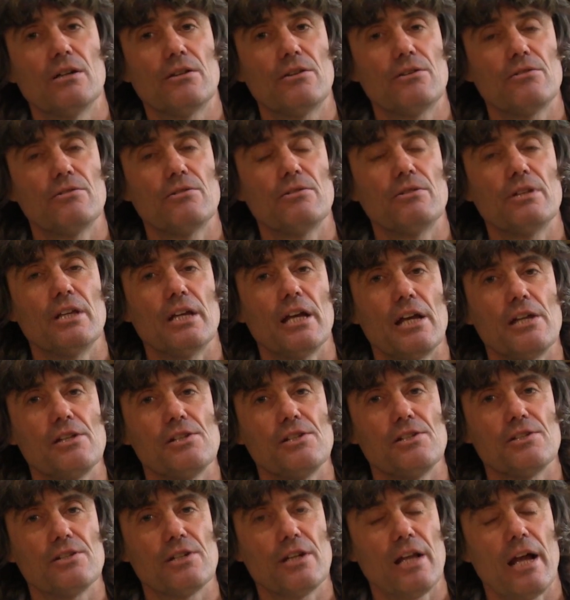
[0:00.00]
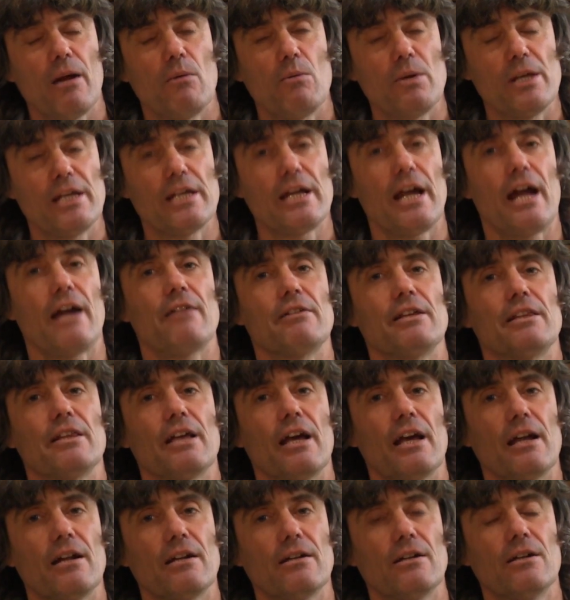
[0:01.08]
through the ages and how we carry
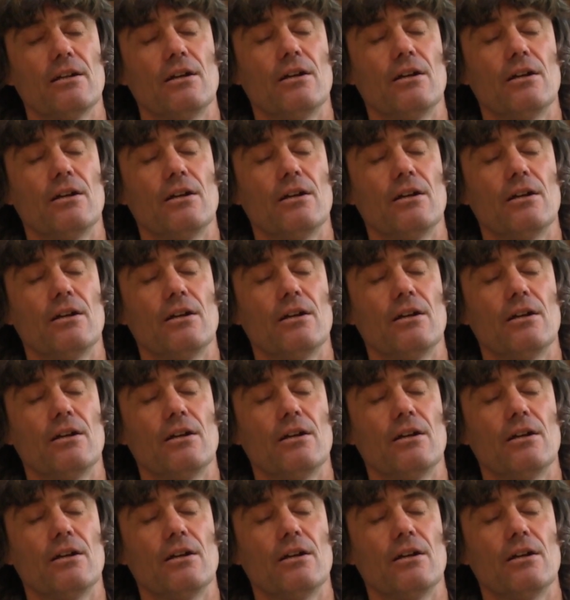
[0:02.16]
that